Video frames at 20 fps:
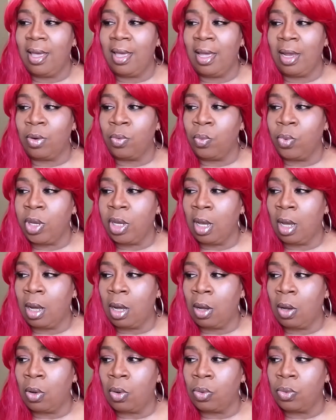and we
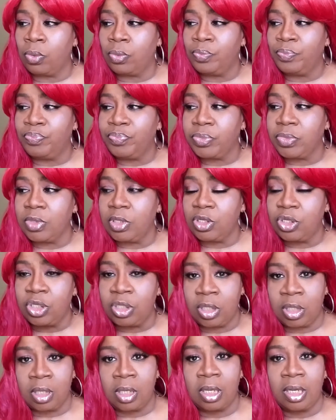all
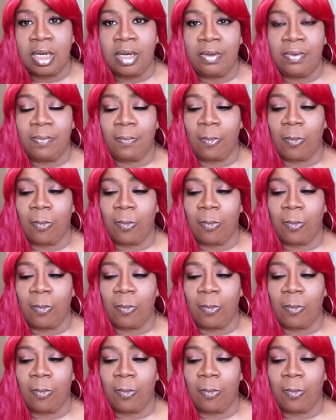should,